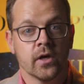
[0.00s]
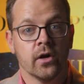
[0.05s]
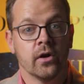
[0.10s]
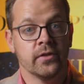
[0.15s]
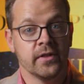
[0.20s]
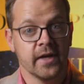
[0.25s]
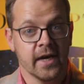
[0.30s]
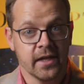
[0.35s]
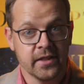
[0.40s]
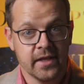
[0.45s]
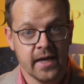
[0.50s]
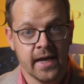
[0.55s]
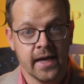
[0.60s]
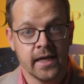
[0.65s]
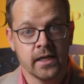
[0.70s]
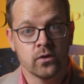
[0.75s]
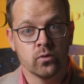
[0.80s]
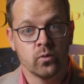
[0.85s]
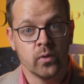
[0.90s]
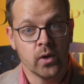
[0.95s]
On the other
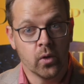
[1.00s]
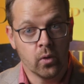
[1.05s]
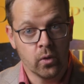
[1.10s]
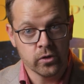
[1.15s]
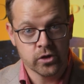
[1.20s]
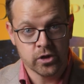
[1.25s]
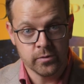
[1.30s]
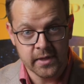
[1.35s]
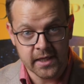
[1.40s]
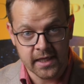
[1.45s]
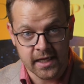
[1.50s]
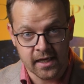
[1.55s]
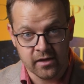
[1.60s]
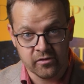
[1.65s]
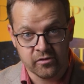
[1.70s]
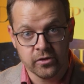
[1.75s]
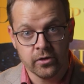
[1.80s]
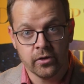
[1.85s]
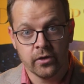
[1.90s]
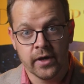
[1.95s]
hand, we ought to be
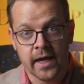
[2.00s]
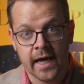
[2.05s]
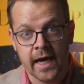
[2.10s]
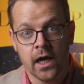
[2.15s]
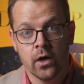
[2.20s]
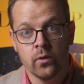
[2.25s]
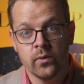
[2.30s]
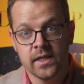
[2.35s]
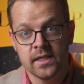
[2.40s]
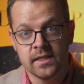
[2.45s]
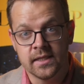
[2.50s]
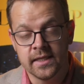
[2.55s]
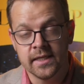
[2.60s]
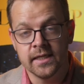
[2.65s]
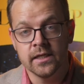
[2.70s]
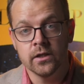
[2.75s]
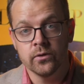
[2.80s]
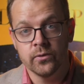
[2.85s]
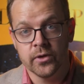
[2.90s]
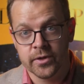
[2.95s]
careful on how we
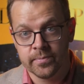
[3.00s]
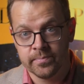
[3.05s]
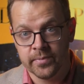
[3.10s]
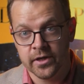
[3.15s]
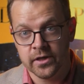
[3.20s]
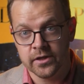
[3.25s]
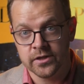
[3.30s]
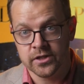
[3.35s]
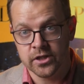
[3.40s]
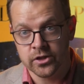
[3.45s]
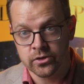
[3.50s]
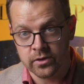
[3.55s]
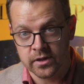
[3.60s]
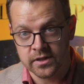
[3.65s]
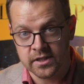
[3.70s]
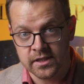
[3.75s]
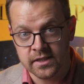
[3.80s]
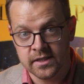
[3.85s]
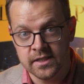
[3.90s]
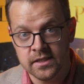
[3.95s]
deal with past
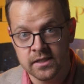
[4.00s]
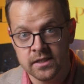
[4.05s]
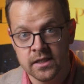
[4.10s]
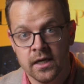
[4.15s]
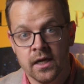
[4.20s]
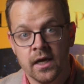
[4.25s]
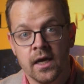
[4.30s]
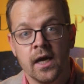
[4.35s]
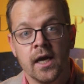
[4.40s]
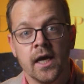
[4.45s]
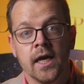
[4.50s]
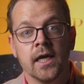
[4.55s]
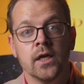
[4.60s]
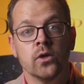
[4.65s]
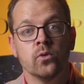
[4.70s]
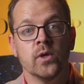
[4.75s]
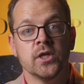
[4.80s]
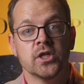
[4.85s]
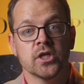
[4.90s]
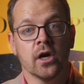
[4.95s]
atrocities
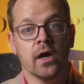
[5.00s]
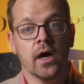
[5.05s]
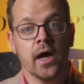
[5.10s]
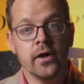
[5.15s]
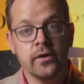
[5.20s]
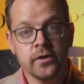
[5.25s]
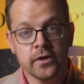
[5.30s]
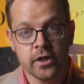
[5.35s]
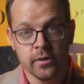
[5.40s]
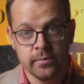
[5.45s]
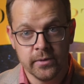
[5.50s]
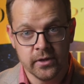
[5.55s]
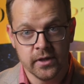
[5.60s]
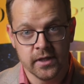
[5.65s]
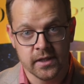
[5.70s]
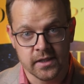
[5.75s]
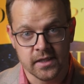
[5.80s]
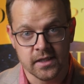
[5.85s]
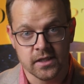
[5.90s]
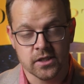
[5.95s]
in which our own
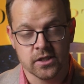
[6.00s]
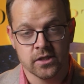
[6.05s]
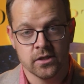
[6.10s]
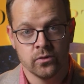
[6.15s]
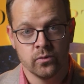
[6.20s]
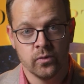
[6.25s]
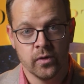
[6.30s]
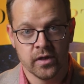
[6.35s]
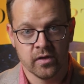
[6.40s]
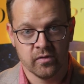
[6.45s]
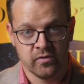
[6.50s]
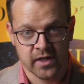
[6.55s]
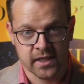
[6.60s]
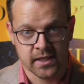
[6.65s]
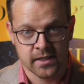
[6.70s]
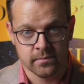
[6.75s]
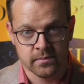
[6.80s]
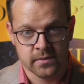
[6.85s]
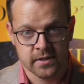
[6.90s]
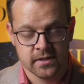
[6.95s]
communities were the
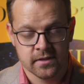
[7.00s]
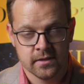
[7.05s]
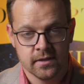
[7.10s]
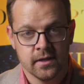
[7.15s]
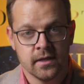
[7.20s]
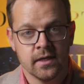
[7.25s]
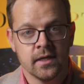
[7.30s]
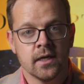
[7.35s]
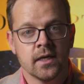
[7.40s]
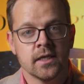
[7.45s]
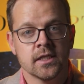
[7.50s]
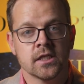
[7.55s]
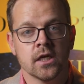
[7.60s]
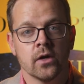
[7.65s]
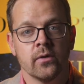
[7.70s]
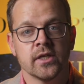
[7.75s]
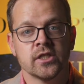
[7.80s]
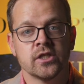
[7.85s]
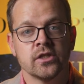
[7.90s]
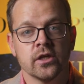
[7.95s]
victims,
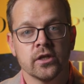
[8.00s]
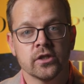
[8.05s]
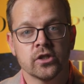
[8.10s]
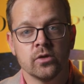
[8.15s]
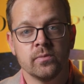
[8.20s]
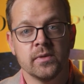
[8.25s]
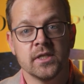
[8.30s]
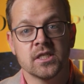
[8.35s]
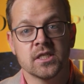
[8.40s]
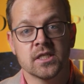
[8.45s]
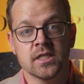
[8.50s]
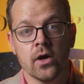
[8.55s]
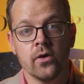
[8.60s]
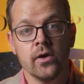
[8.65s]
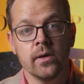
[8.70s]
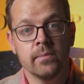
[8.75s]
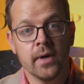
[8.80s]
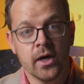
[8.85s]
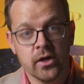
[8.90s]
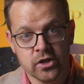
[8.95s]
so as not to be so
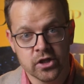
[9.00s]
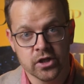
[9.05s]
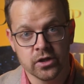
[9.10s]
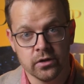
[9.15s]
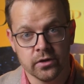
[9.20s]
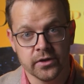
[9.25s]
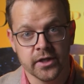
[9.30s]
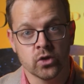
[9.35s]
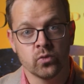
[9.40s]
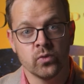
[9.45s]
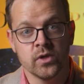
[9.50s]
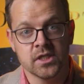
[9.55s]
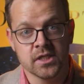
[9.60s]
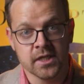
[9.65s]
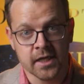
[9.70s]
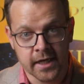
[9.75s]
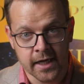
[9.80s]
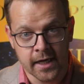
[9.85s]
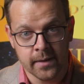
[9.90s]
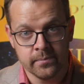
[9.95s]
emotional that we
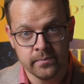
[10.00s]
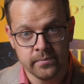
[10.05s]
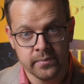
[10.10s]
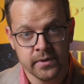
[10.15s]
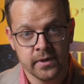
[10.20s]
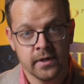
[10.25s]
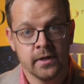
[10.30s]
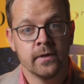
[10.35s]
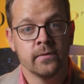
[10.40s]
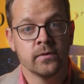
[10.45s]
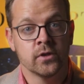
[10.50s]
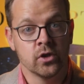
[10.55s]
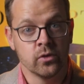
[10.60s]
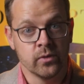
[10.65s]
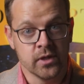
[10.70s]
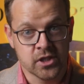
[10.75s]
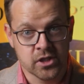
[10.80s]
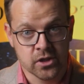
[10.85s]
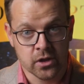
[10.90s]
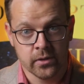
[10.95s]
succumb to
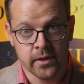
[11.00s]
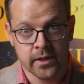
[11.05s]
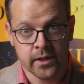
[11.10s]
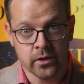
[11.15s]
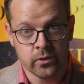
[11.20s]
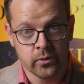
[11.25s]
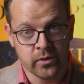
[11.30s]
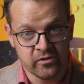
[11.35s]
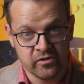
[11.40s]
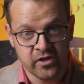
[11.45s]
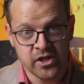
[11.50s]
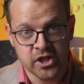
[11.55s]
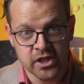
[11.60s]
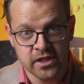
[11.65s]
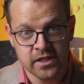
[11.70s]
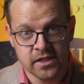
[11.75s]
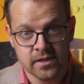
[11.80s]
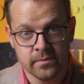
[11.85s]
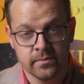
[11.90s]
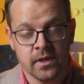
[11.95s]
historical
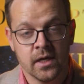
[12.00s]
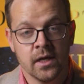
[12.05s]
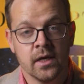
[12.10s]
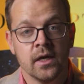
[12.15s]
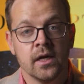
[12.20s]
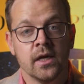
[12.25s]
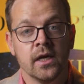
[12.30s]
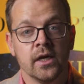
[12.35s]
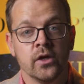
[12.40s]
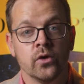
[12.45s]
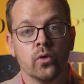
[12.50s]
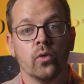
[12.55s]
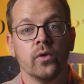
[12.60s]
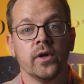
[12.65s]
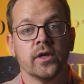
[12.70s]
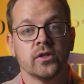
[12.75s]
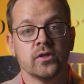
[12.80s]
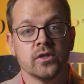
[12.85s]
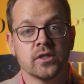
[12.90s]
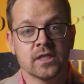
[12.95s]
revisionism in
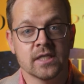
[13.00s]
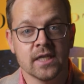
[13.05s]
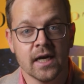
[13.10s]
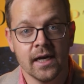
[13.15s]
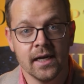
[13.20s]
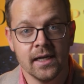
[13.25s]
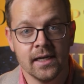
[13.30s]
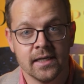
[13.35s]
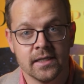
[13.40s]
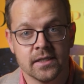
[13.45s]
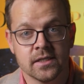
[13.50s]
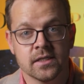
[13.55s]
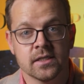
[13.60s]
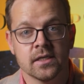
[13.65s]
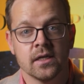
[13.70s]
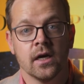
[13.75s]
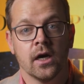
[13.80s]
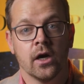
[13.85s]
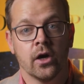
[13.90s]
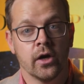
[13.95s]
order to silence
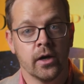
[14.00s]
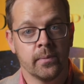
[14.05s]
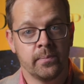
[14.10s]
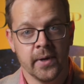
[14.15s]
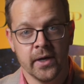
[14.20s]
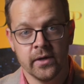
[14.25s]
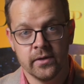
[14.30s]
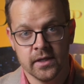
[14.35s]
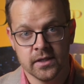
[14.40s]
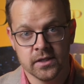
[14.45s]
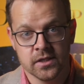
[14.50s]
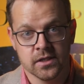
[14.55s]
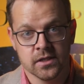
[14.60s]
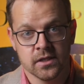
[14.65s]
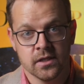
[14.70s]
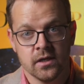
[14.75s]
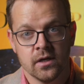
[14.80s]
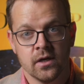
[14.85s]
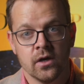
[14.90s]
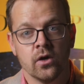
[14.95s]
our opponents
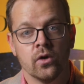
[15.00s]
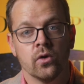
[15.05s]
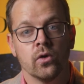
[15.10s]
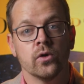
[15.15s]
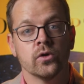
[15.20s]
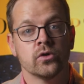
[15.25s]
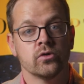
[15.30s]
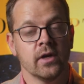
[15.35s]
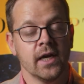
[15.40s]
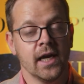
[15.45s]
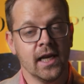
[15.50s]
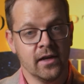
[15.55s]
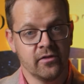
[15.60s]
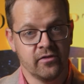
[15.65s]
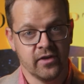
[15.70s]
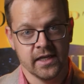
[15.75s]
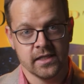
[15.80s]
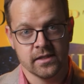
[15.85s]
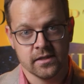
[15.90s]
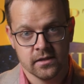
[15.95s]
or to
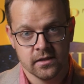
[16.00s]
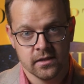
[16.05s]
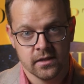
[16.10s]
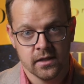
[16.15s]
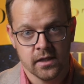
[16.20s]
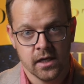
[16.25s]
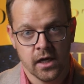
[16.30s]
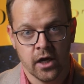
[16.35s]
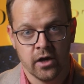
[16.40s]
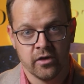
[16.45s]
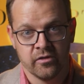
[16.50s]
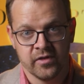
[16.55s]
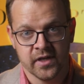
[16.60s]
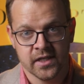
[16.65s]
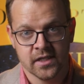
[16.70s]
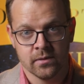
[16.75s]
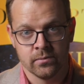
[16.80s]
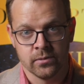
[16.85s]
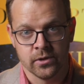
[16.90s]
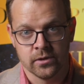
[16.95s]
elevate our
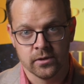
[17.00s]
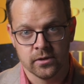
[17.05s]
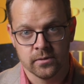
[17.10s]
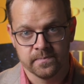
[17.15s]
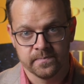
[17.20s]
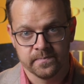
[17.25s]
victimhood.